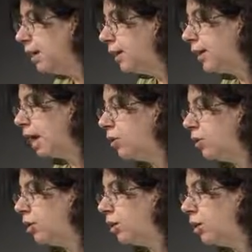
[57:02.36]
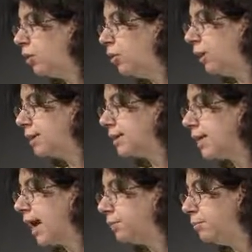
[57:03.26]
Now, what does
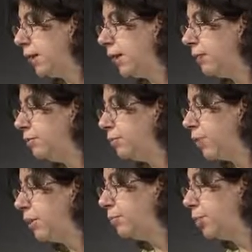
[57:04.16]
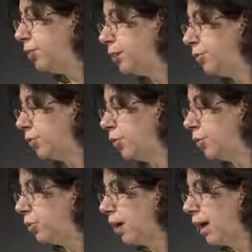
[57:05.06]
that mean from the point of
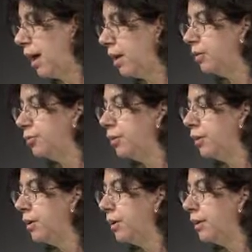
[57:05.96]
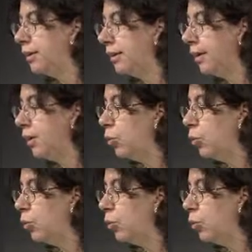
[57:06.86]
view of the